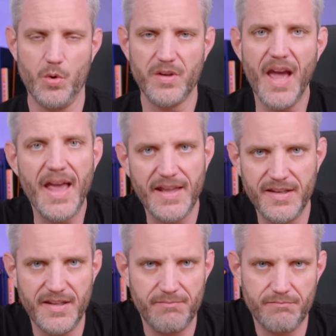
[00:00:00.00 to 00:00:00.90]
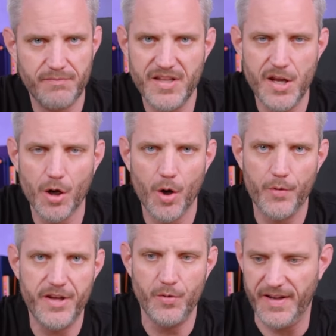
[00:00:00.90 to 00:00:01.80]
UK and Euro
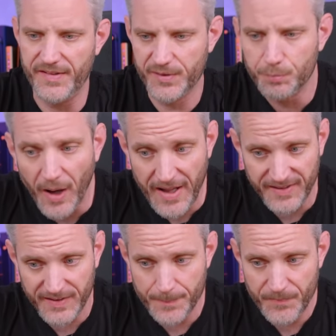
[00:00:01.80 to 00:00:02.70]
units, but